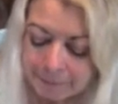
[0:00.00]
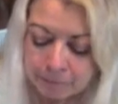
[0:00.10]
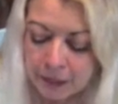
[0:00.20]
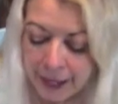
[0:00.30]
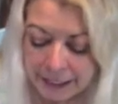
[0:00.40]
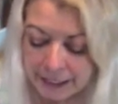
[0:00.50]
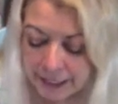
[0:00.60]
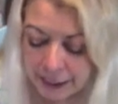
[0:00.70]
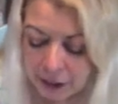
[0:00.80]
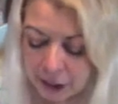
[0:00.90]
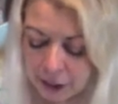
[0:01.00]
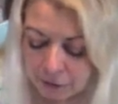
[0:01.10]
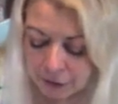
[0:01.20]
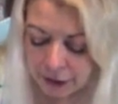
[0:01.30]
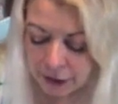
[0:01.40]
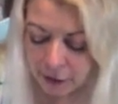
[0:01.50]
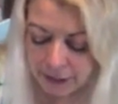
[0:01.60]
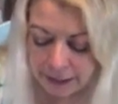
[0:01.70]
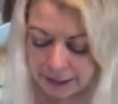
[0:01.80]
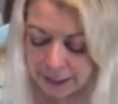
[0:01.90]
Now he told
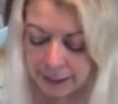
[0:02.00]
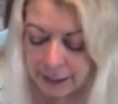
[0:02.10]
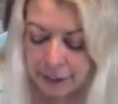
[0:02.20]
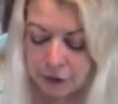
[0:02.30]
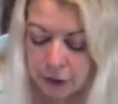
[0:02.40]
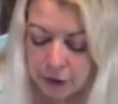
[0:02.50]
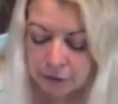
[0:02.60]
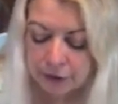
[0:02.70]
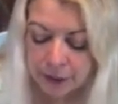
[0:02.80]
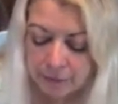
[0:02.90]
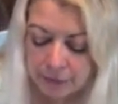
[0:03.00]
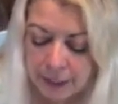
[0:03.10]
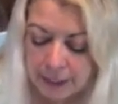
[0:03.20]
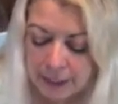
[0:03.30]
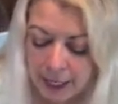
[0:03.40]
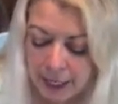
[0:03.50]
me he did not use the